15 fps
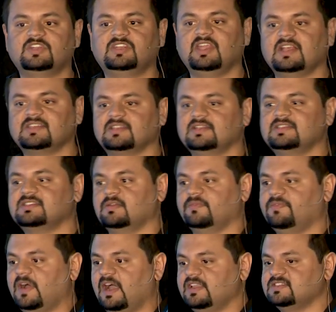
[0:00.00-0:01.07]
doesn't
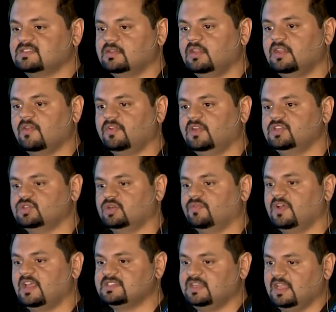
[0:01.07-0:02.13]
suffice the definition of
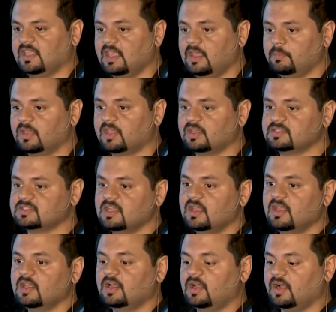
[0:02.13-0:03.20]
SDK, because
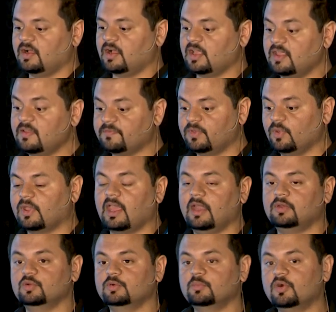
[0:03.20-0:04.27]
if you
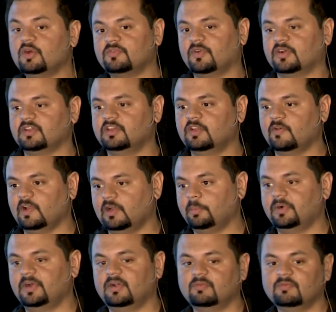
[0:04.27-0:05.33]
can do more for the
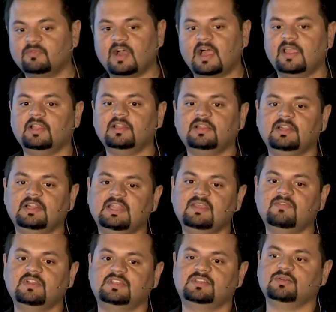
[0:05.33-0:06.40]
developer, why
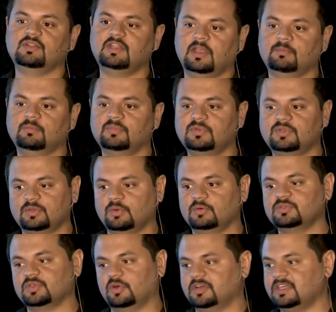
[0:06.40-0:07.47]
leave it to them to
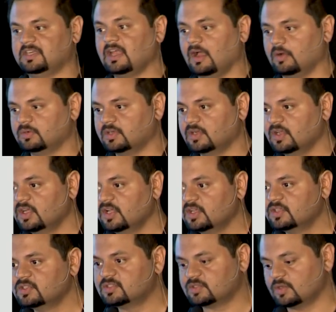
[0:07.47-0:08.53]
sort it out?
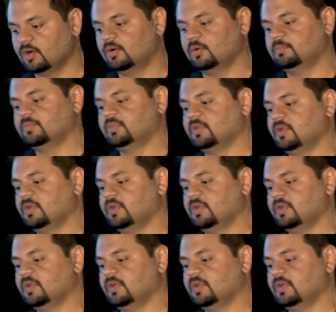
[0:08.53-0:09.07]
So